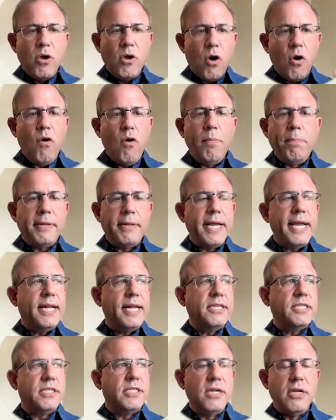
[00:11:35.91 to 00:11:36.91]
Whole
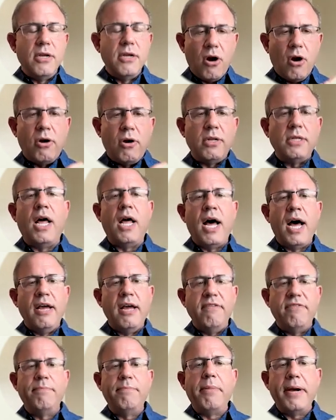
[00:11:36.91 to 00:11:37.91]
plants are
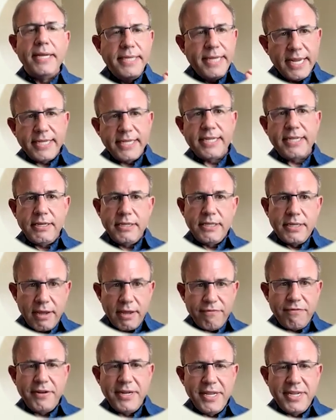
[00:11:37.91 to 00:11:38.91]
alive by de-
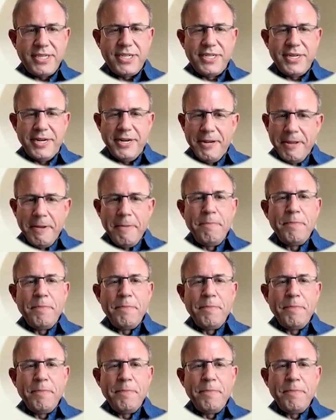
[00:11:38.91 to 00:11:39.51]
definition.